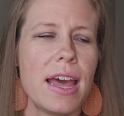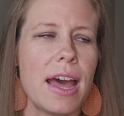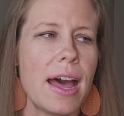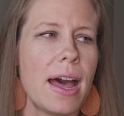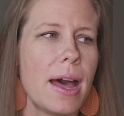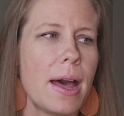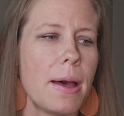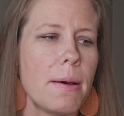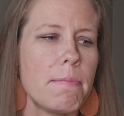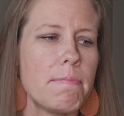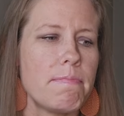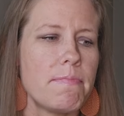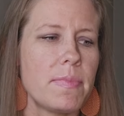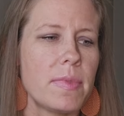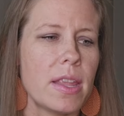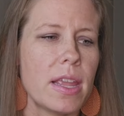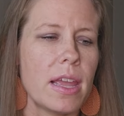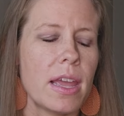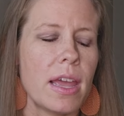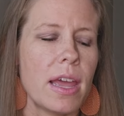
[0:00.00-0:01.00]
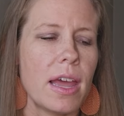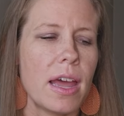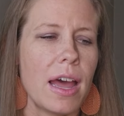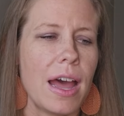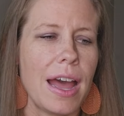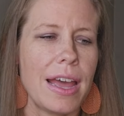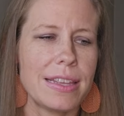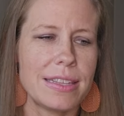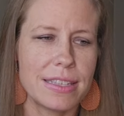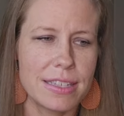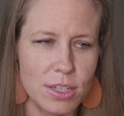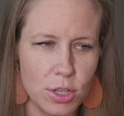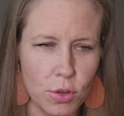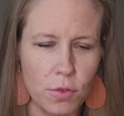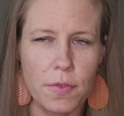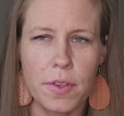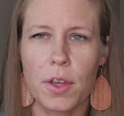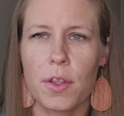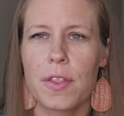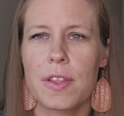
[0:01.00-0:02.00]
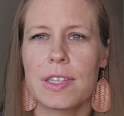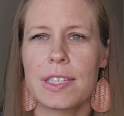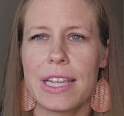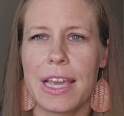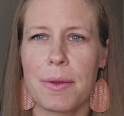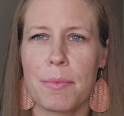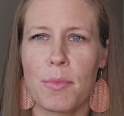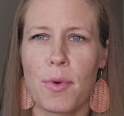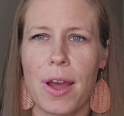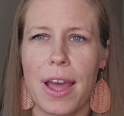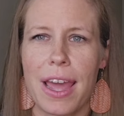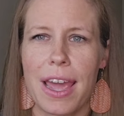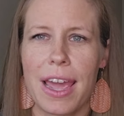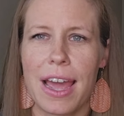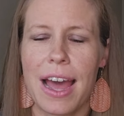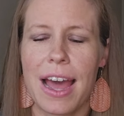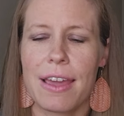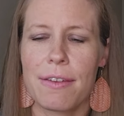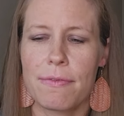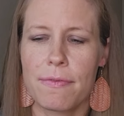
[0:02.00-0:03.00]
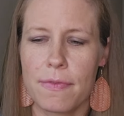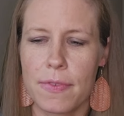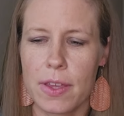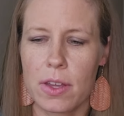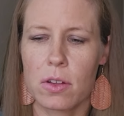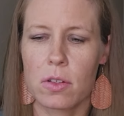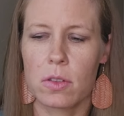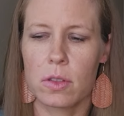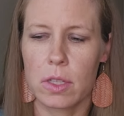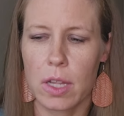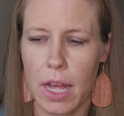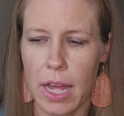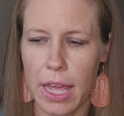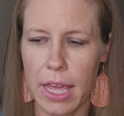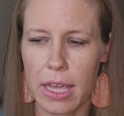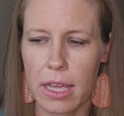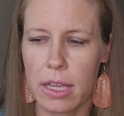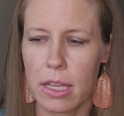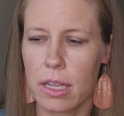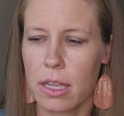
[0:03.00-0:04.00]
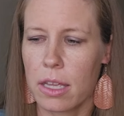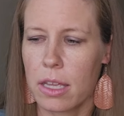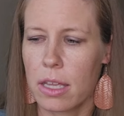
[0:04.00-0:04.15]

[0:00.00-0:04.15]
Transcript: Um, I still feel the same way. I feel like